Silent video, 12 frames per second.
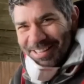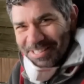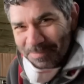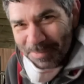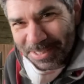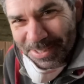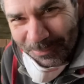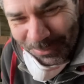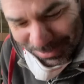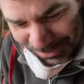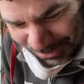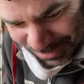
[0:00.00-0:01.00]
Lots of missing
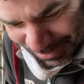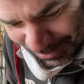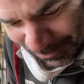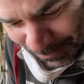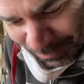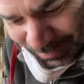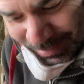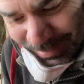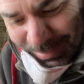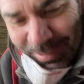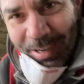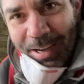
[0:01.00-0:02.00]
windows.
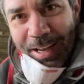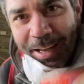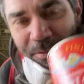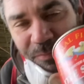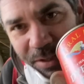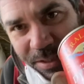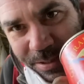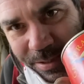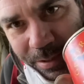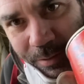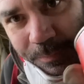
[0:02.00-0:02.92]
Uh, I have this